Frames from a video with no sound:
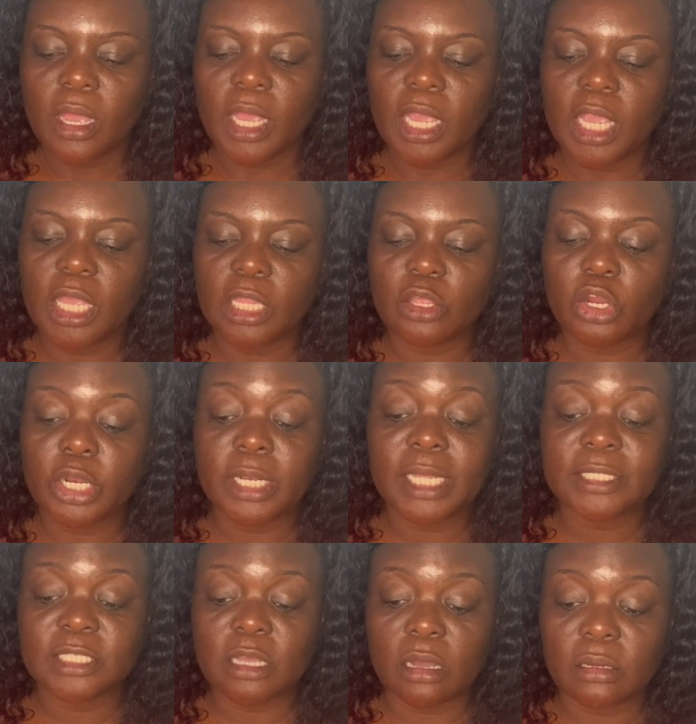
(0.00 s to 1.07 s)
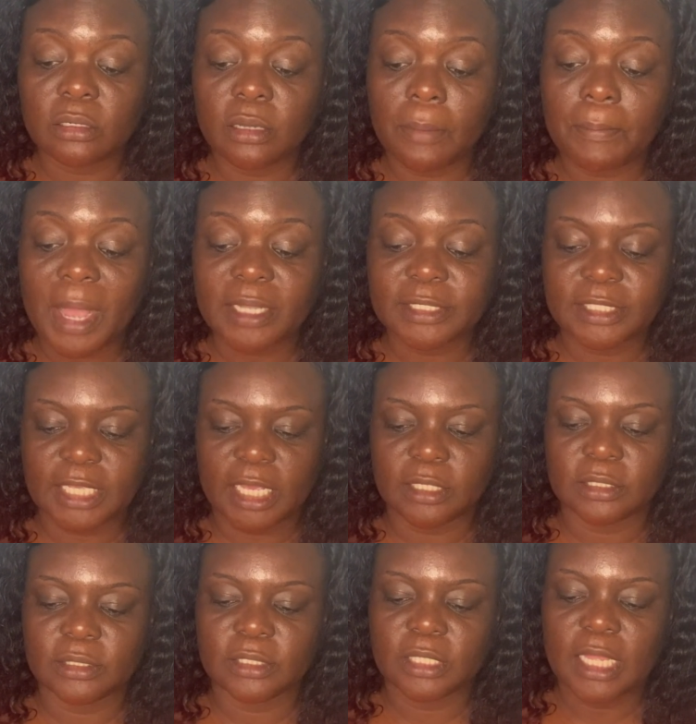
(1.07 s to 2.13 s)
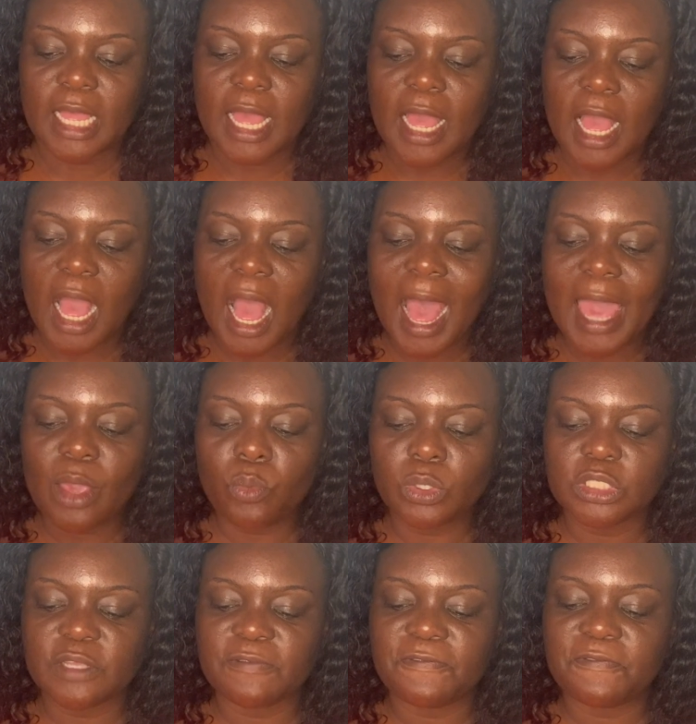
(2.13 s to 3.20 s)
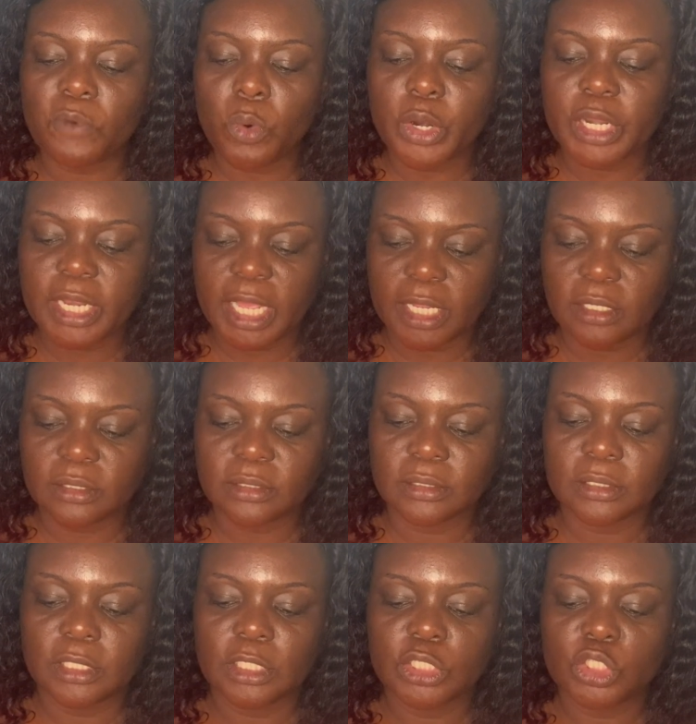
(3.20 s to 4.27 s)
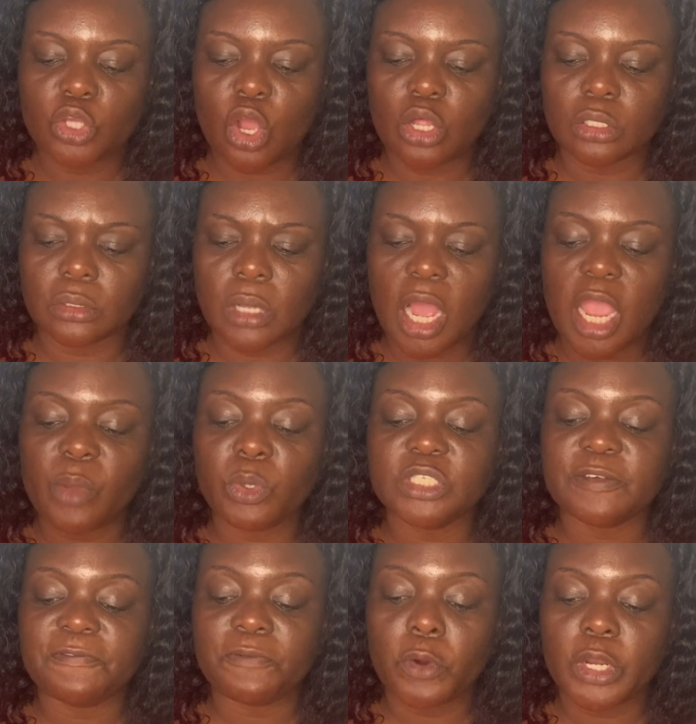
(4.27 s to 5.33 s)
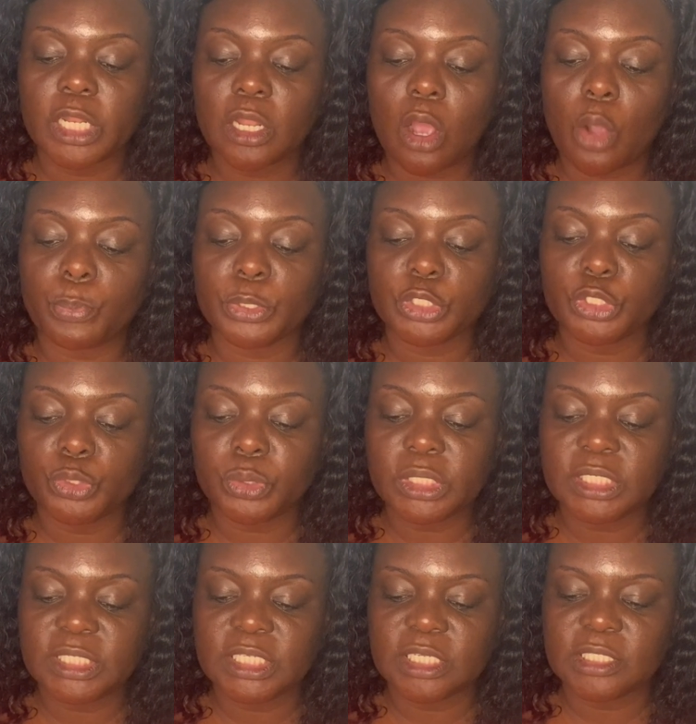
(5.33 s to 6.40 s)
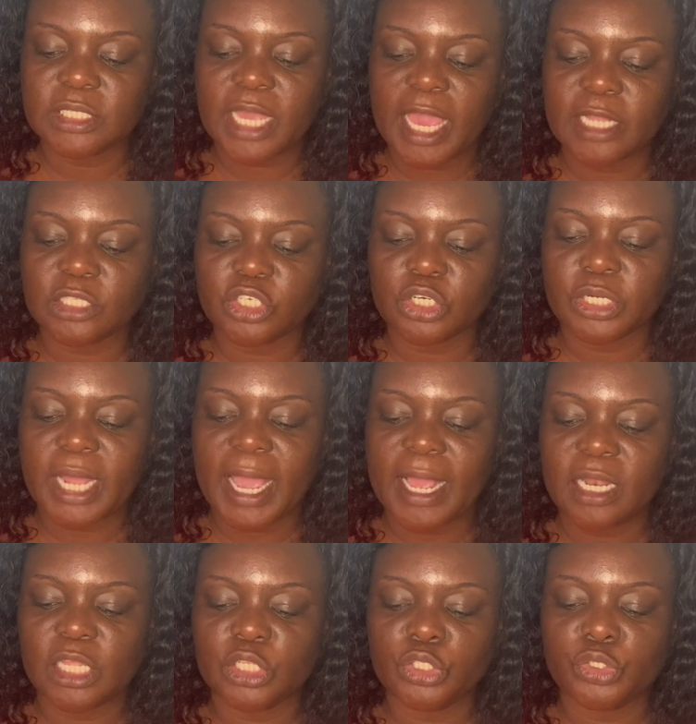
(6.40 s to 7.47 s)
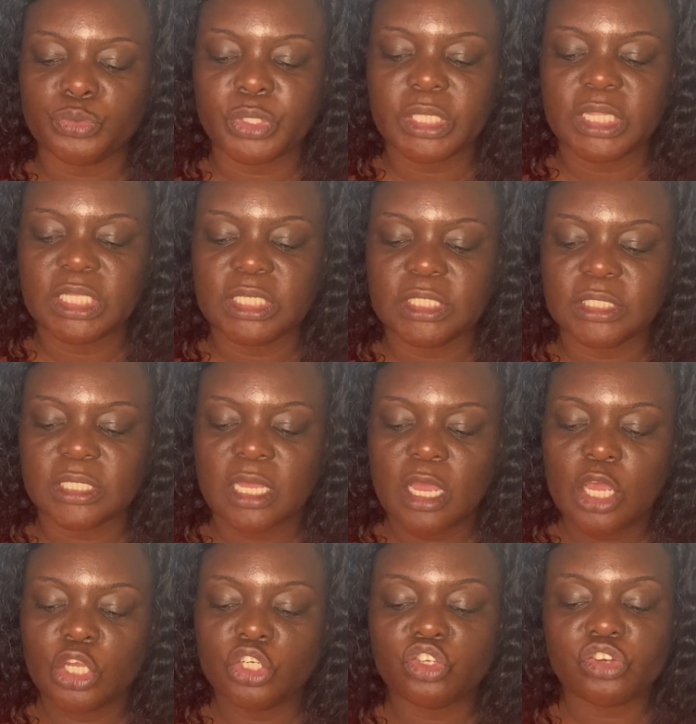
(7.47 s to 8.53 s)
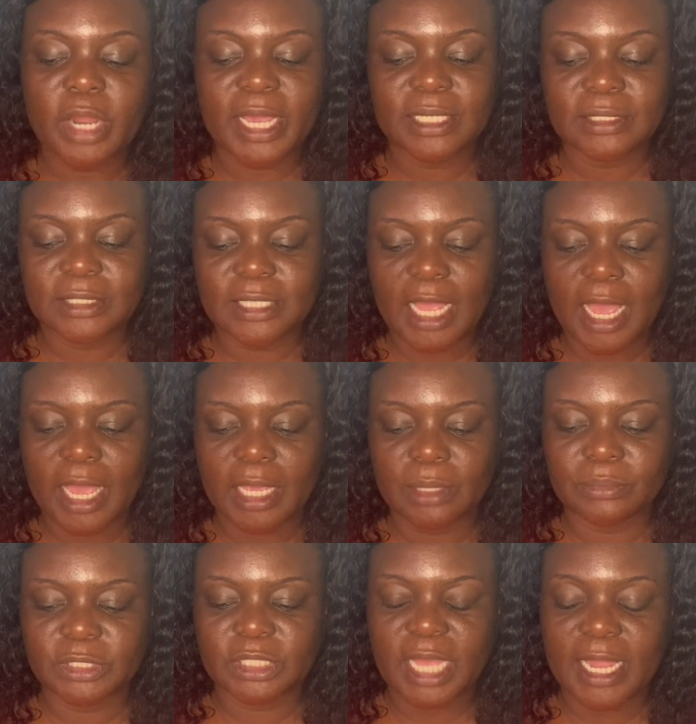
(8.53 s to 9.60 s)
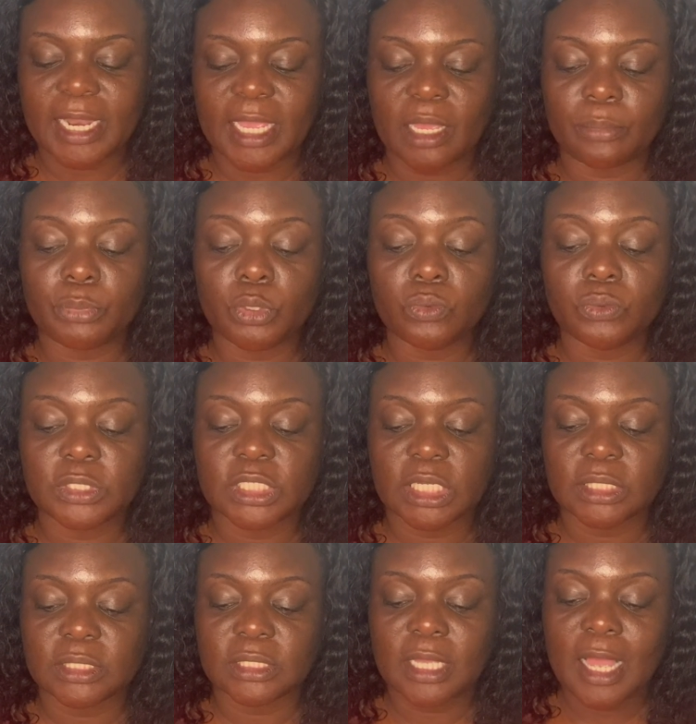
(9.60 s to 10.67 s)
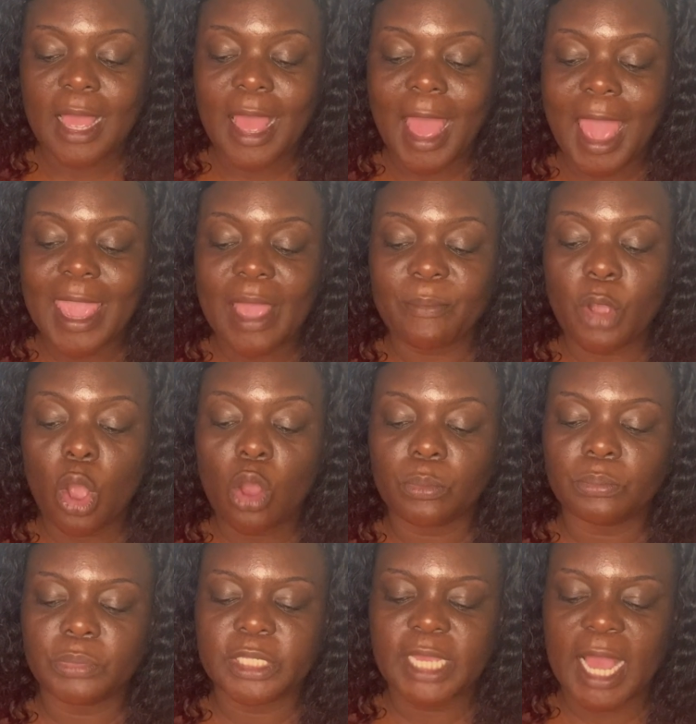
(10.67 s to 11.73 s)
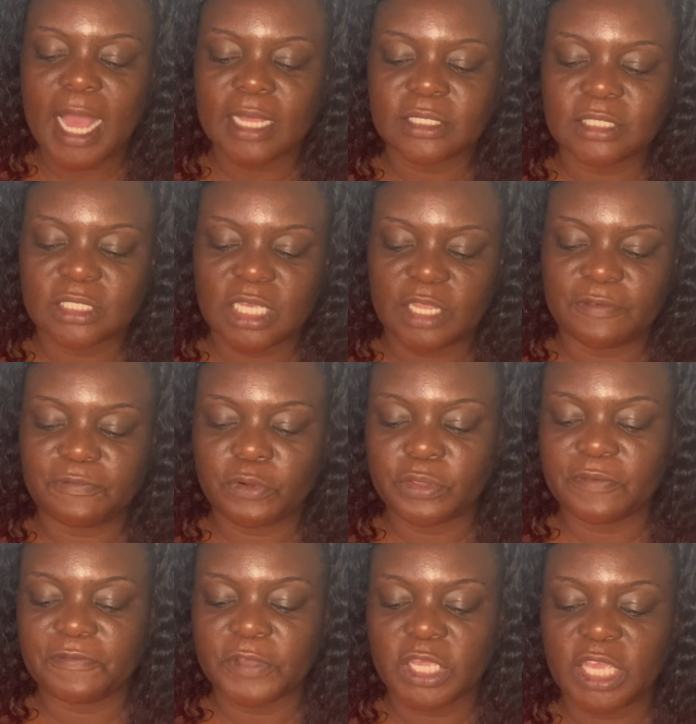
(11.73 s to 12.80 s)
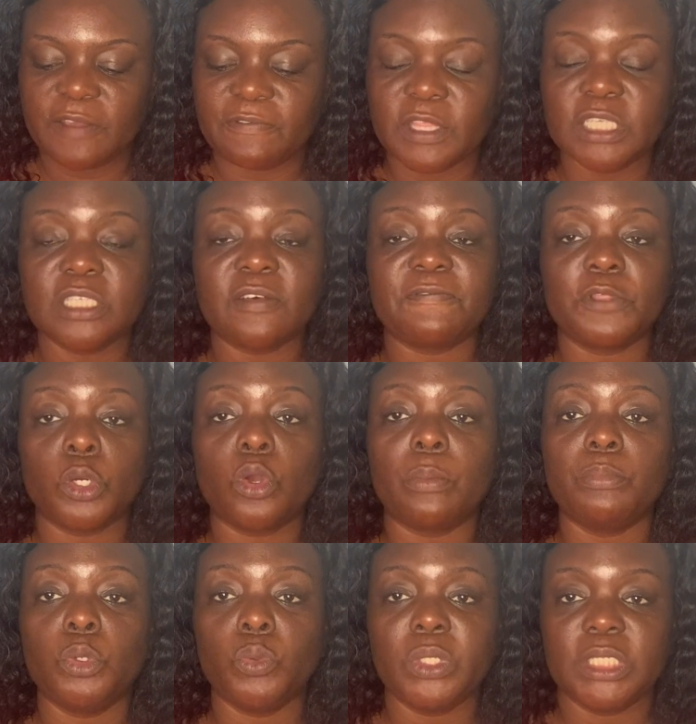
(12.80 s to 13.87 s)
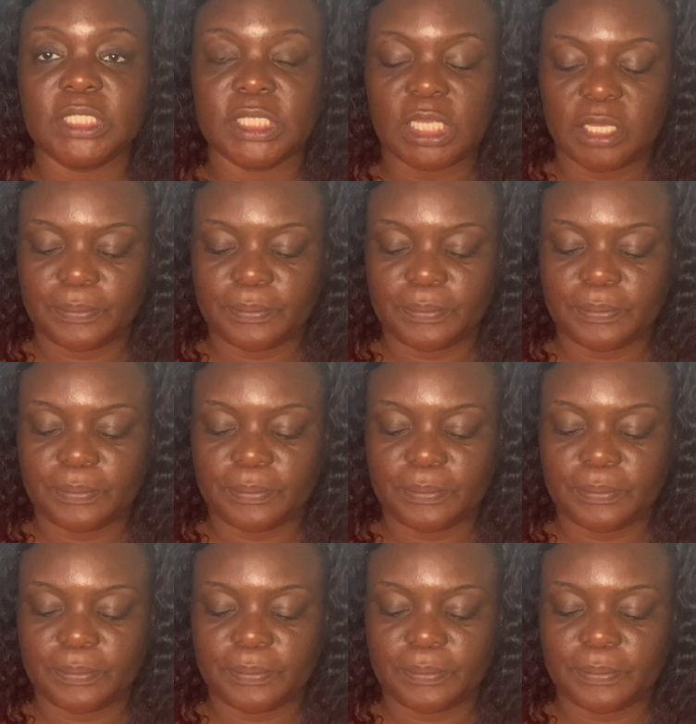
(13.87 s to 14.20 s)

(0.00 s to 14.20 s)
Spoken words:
In her letter, Mac said, I was afforded the opportunity to enter the island during these trying times, and I abused it. I am humbly asking for the forgiveness of the community.